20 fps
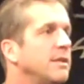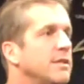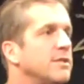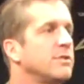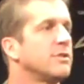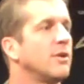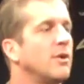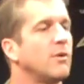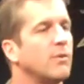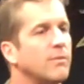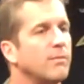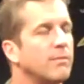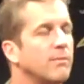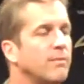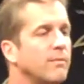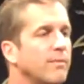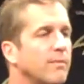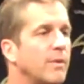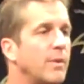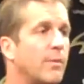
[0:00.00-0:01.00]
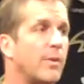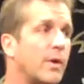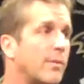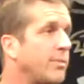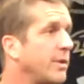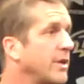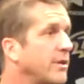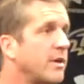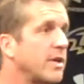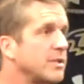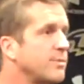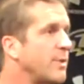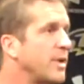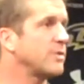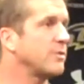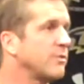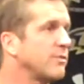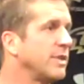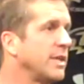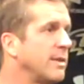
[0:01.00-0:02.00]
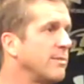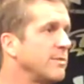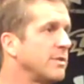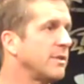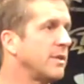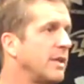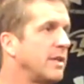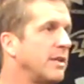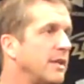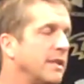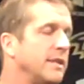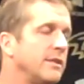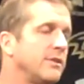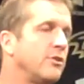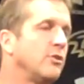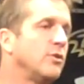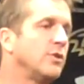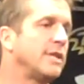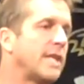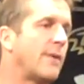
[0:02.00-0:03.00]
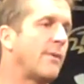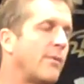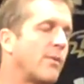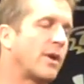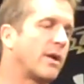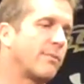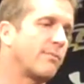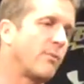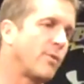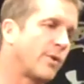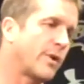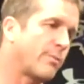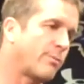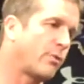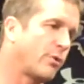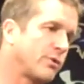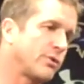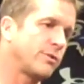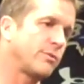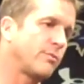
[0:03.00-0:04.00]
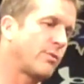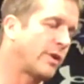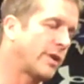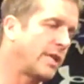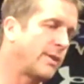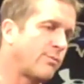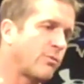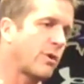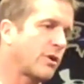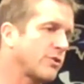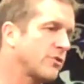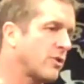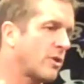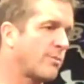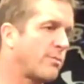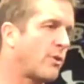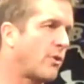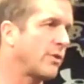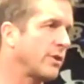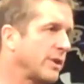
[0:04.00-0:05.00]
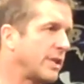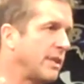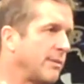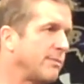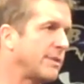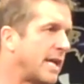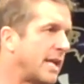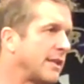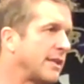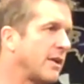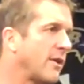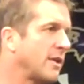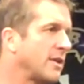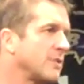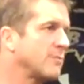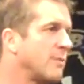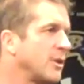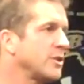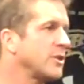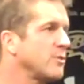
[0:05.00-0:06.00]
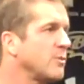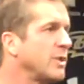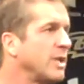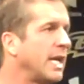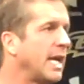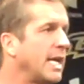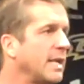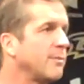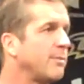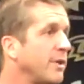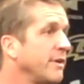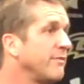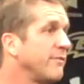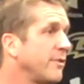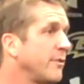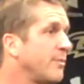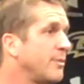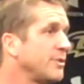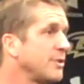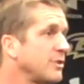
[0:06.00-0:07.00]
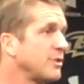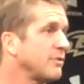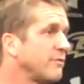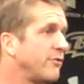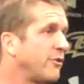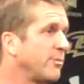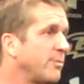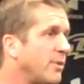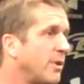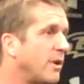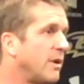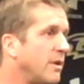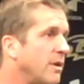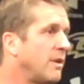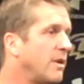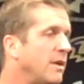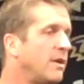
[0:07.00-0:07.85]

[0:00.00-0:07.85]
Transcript: So we want to play great special teams. And in doing that, we want to push, we want to keep pressuring our opponent, keep them down there in as much as we can, and play field position football.